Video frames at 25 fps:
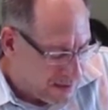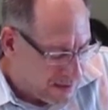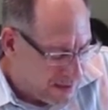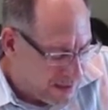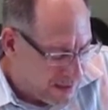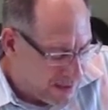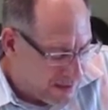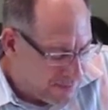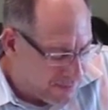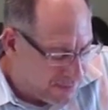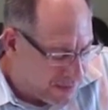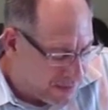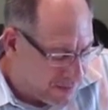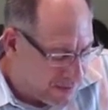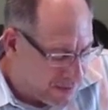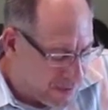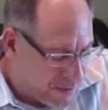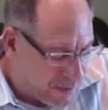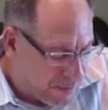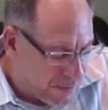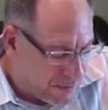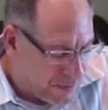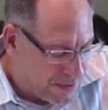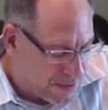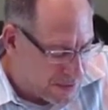gift of the
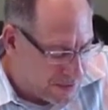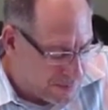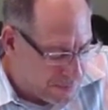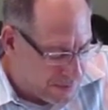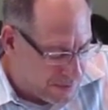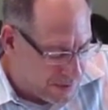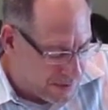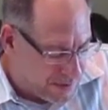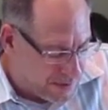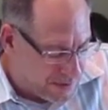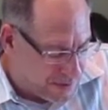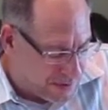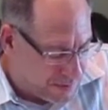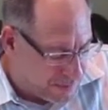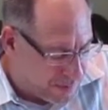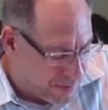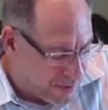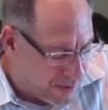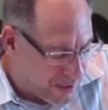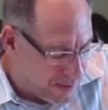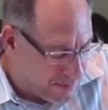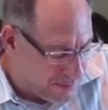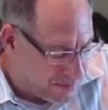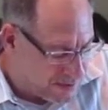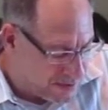Holy Spirit. The
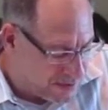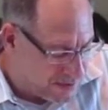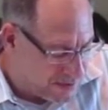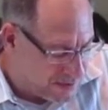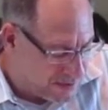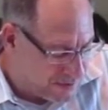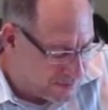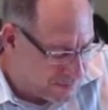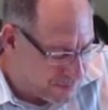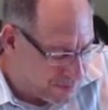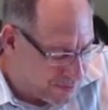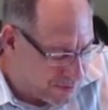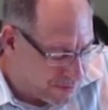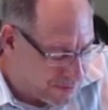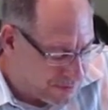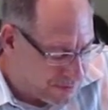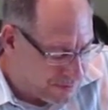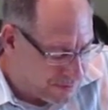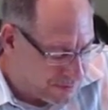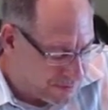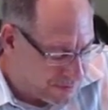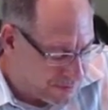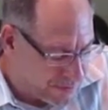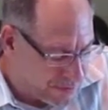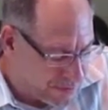promise is for
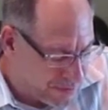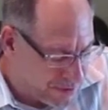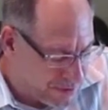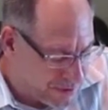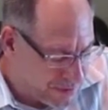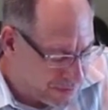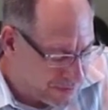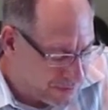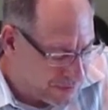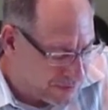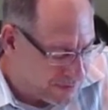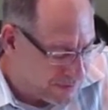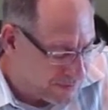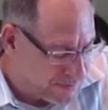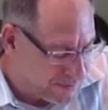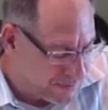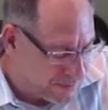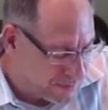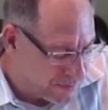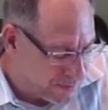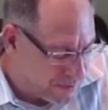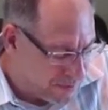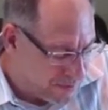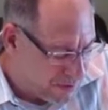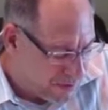you and for your children and
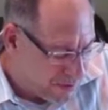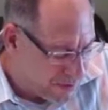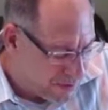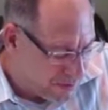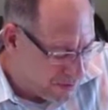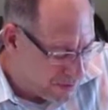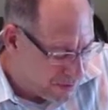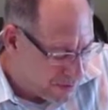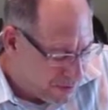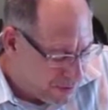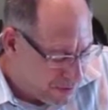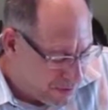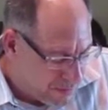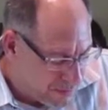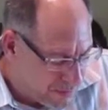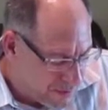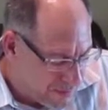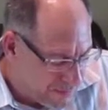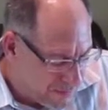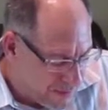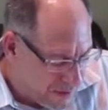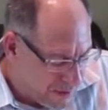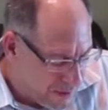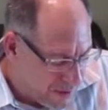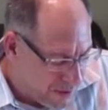for all who are
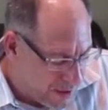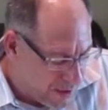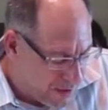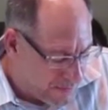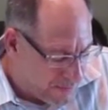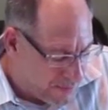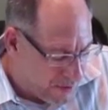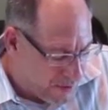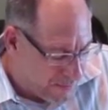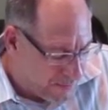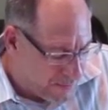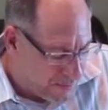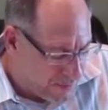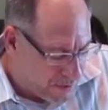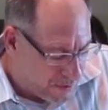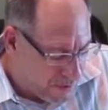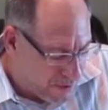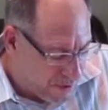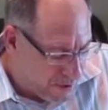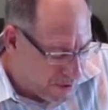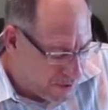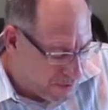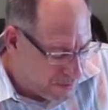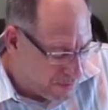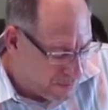far off, for
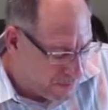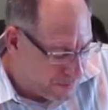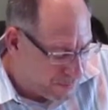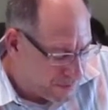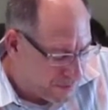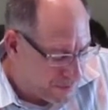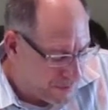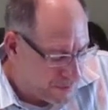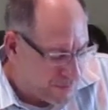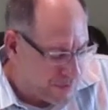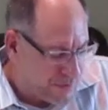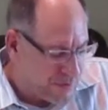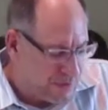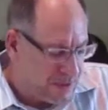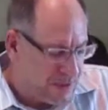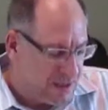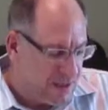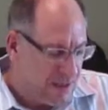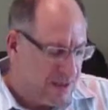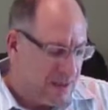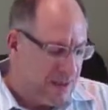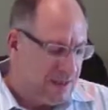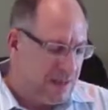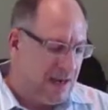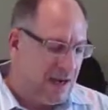all whom the Lord
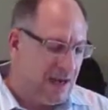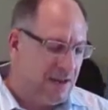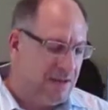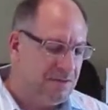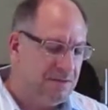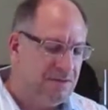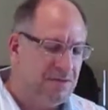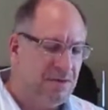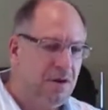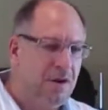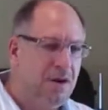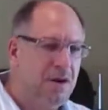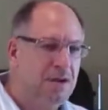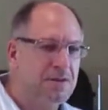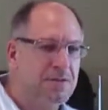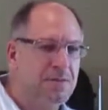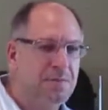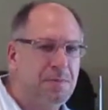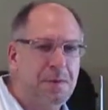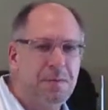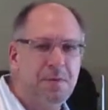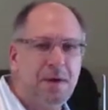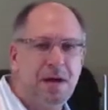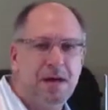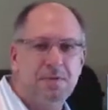God will call. So
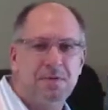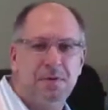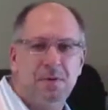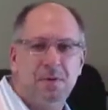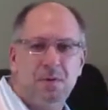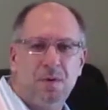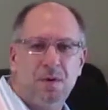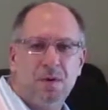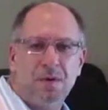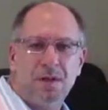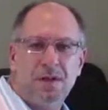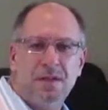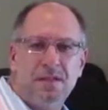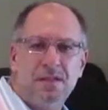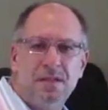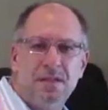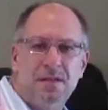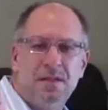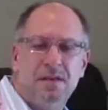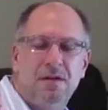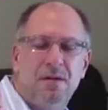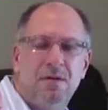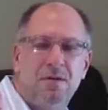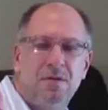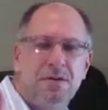people ask me, well, isn't
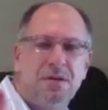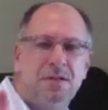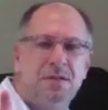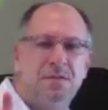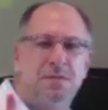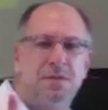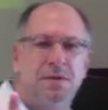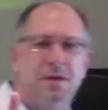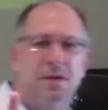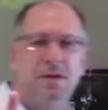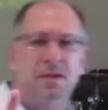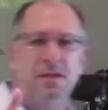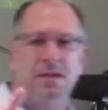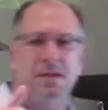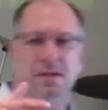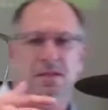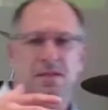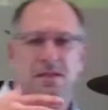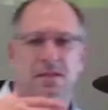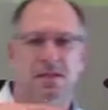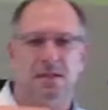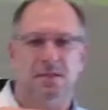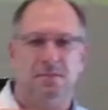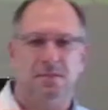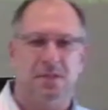the Holy Spirit, this
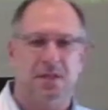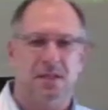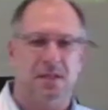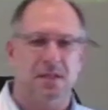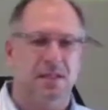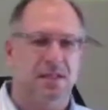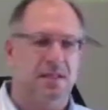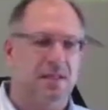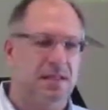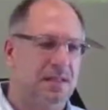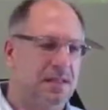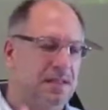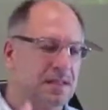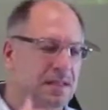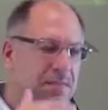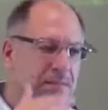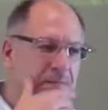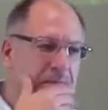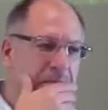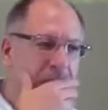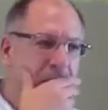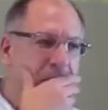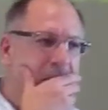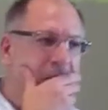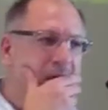is some of the, uh,
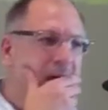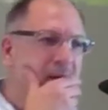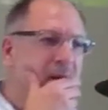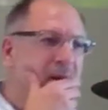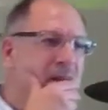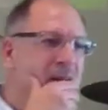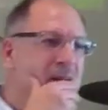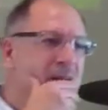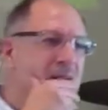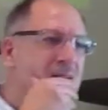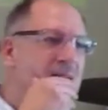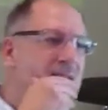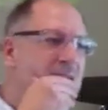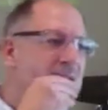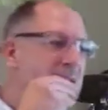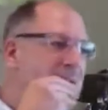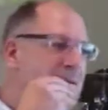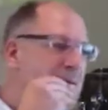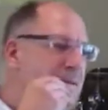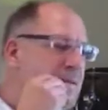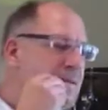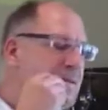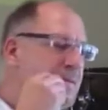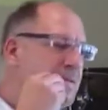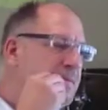
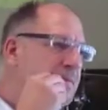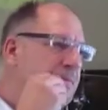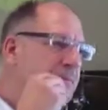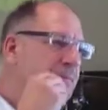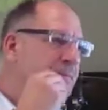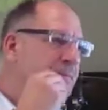um,